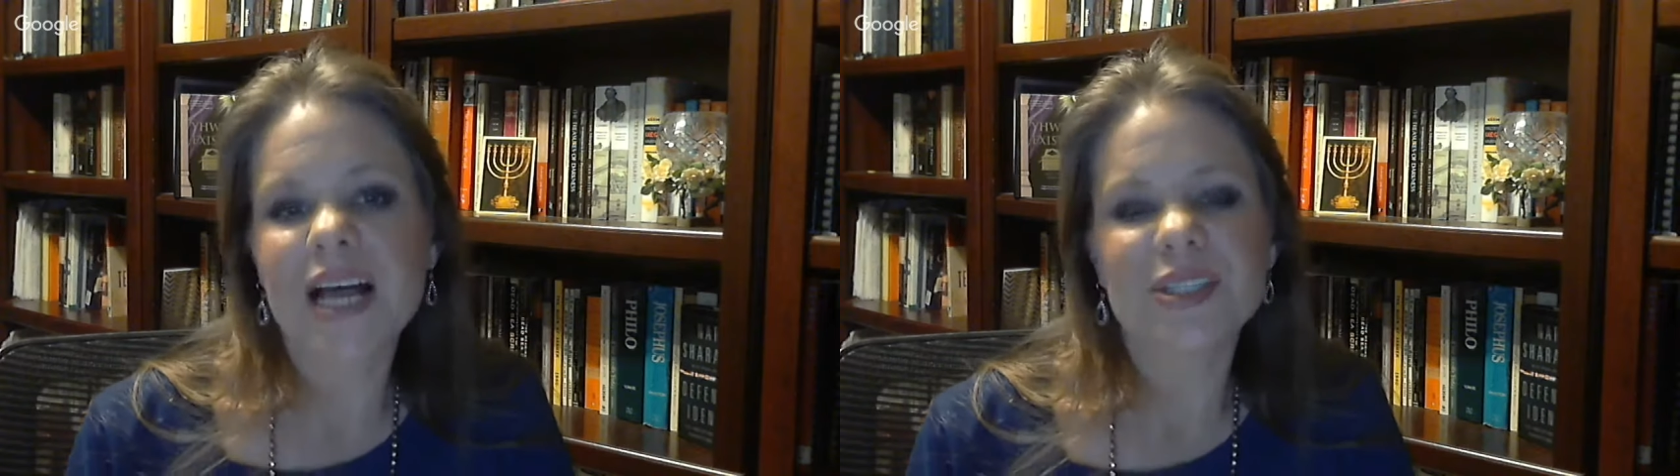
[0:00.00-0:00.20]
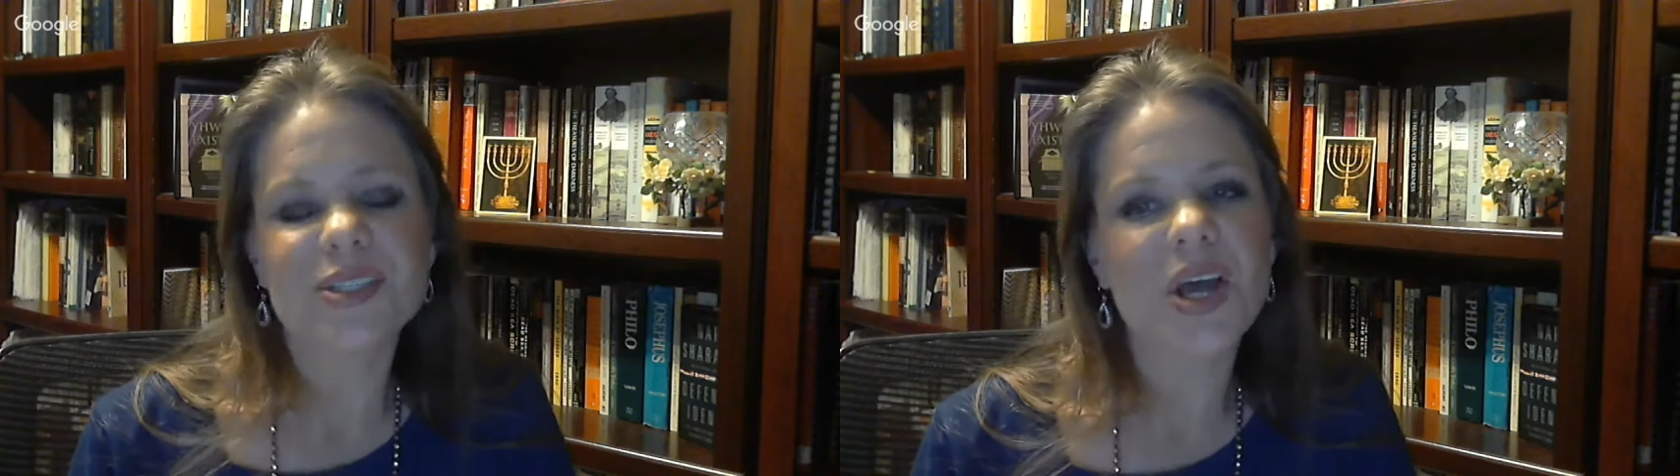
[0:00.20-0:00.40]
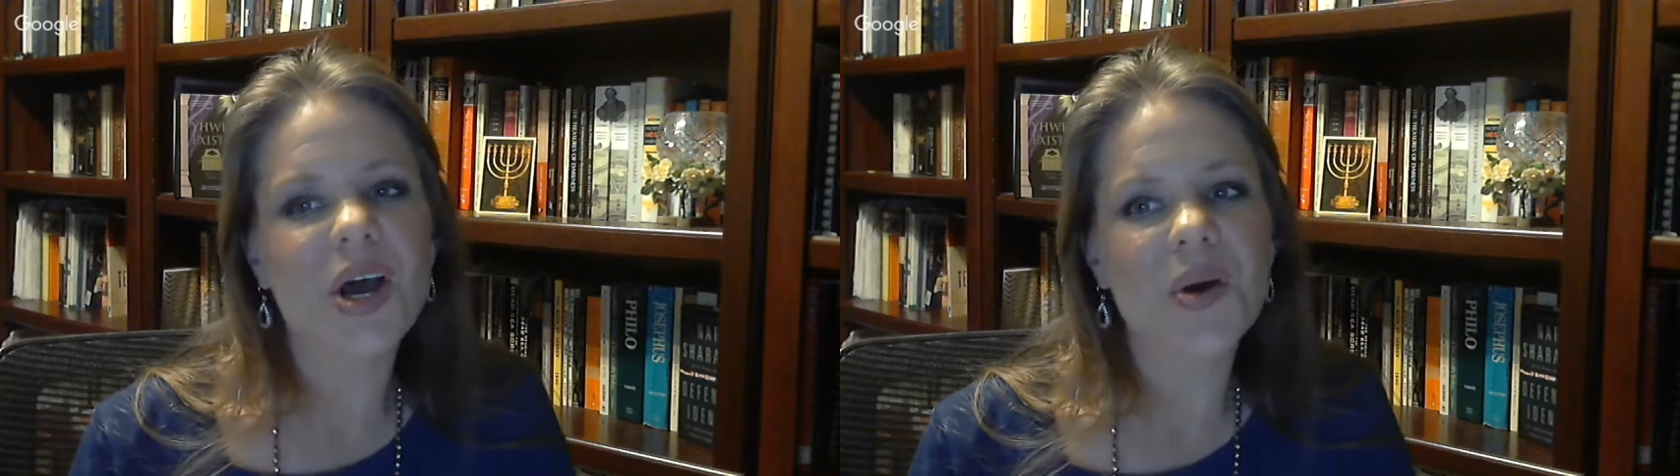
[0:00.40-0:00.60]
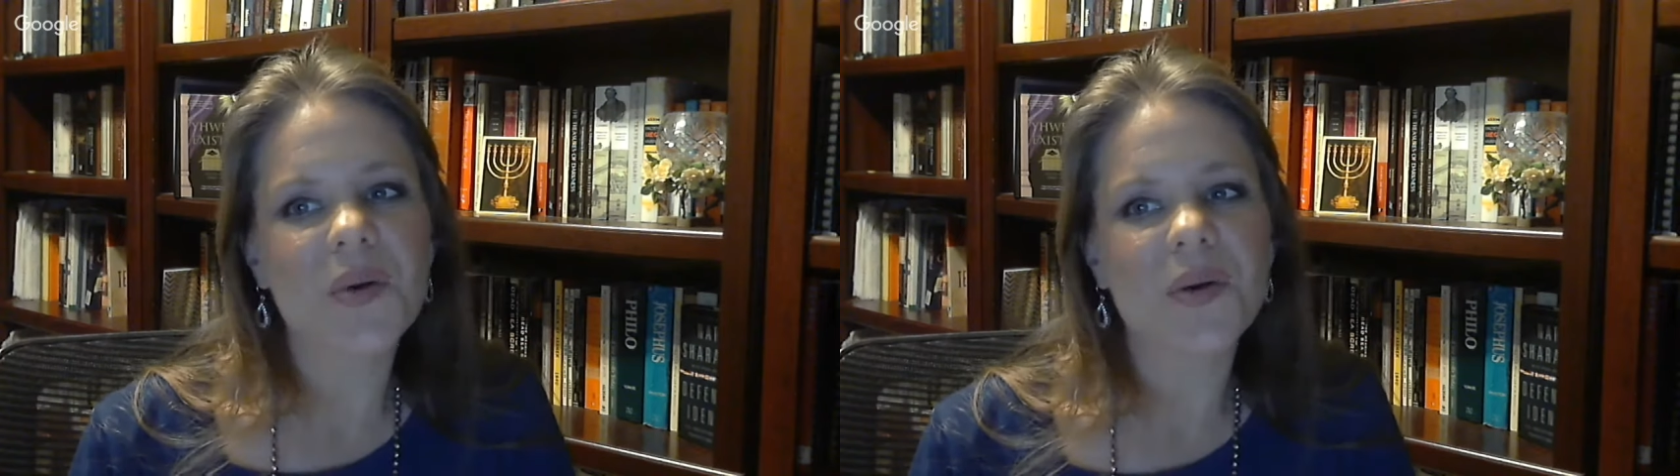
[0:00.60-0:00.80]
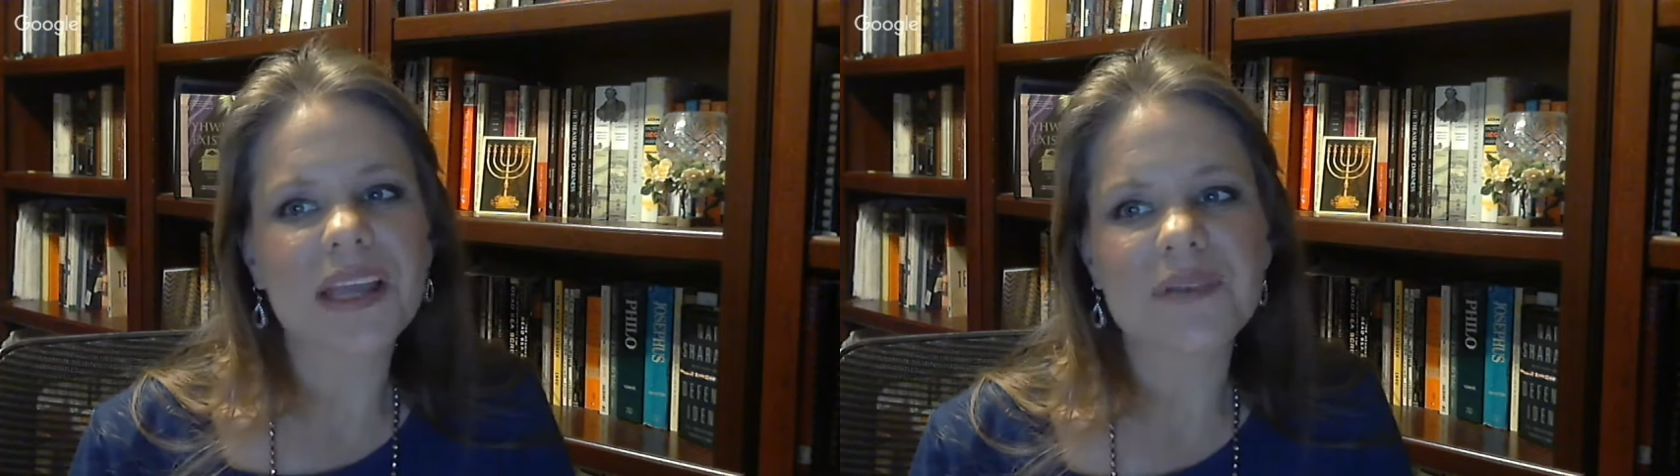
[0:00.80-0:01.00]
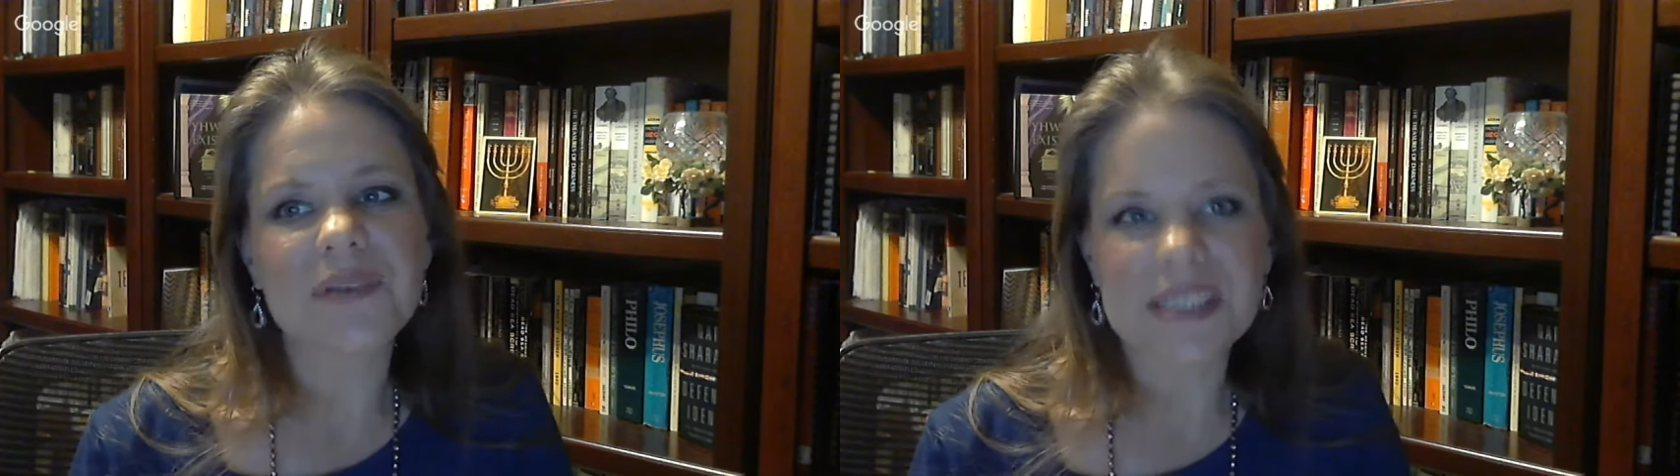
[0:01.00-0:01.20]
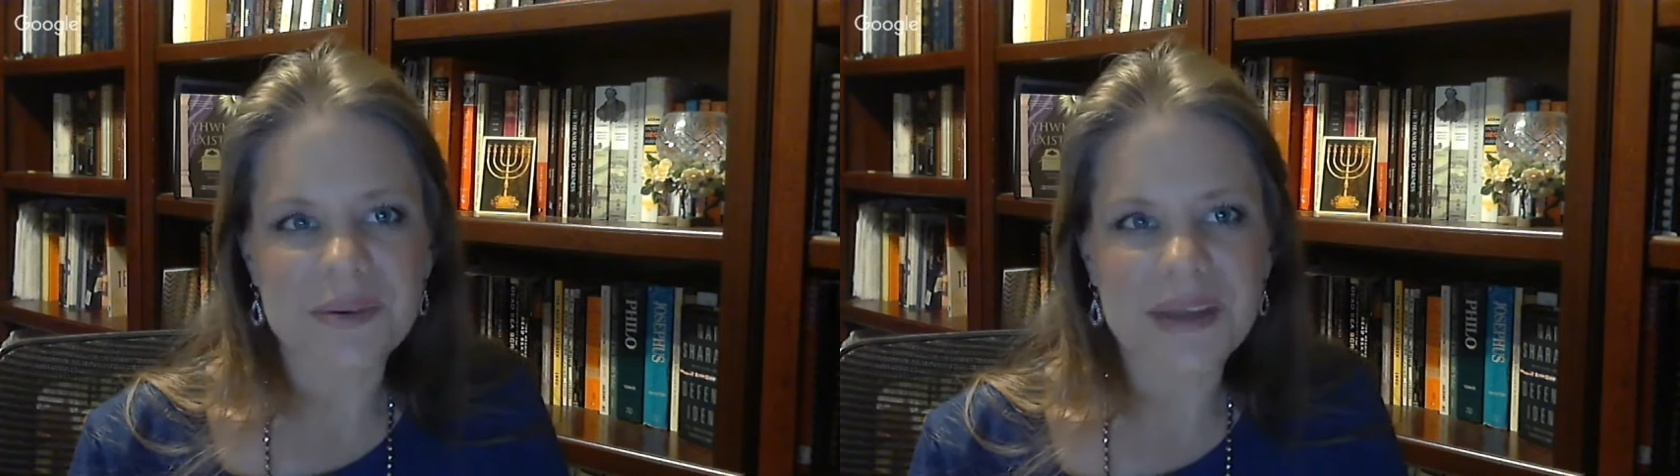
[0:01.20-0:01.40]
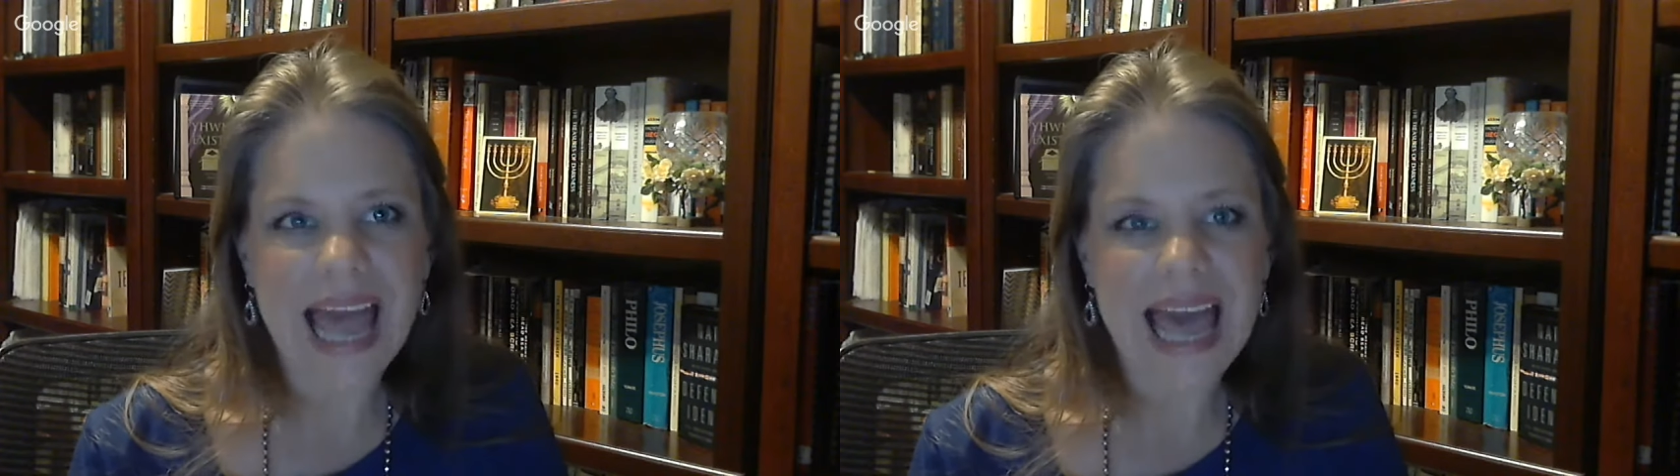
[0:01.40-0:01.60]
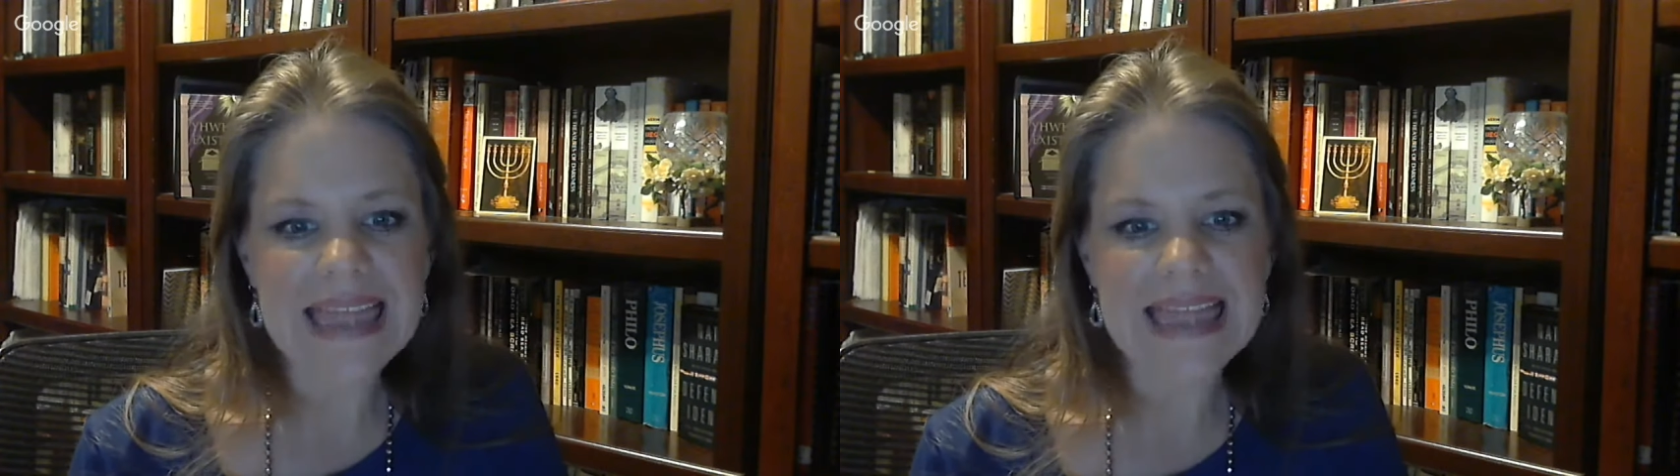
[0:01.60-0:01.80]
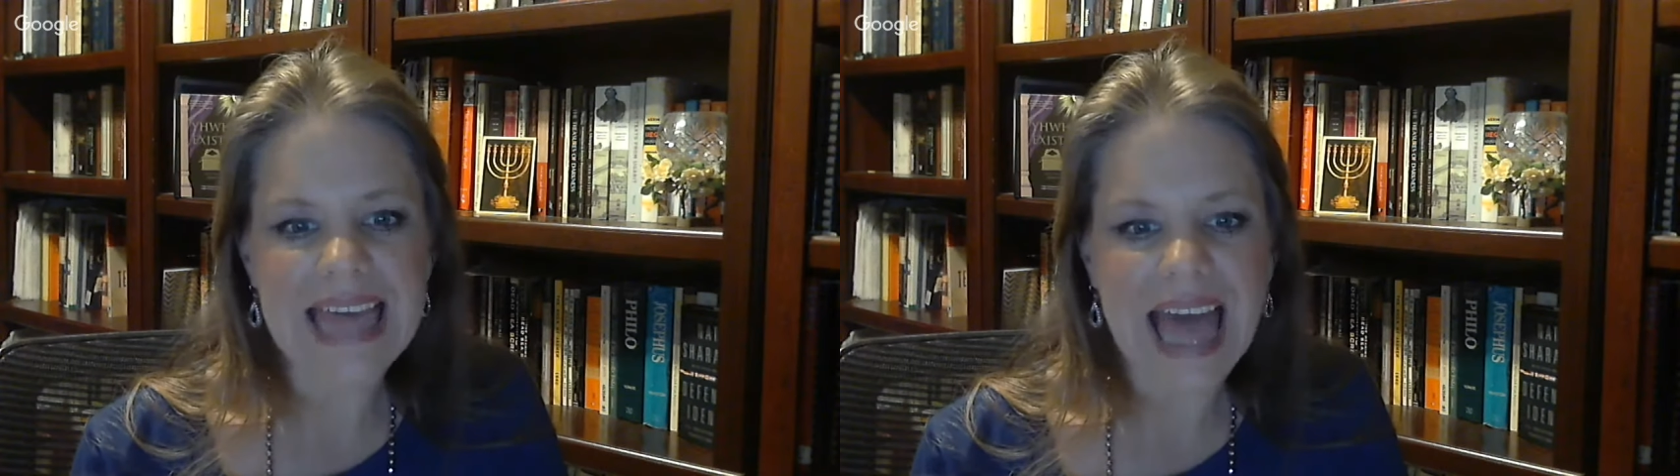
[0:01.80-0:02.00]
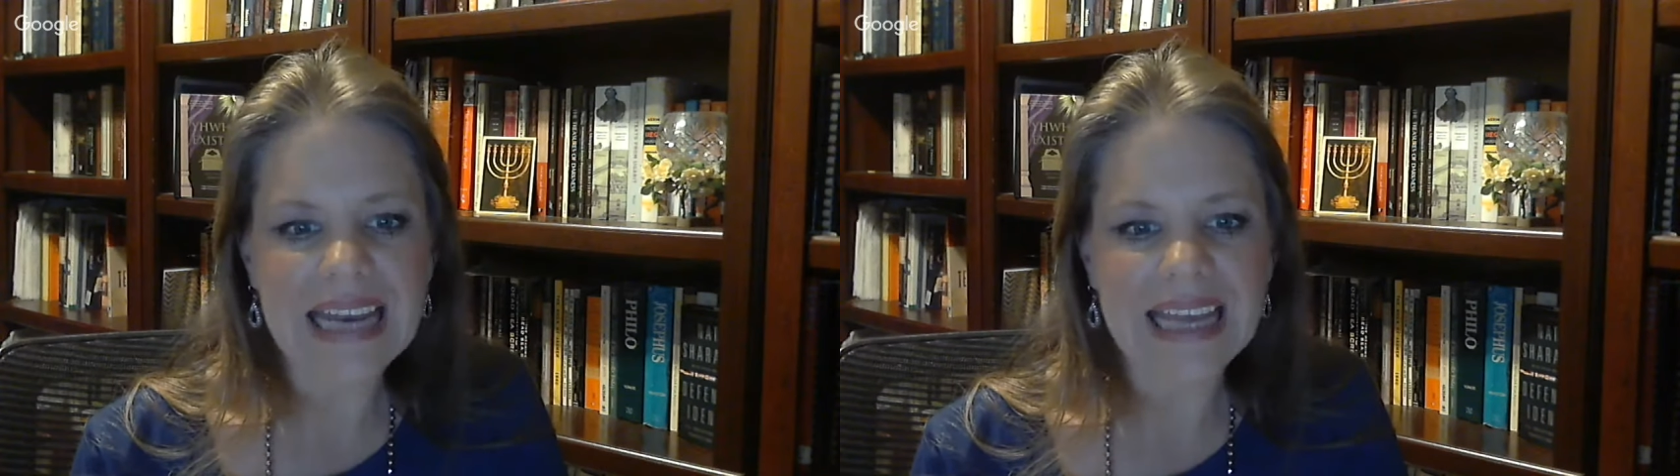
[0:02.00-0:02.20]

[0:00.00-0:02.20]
So anyway, so we had that,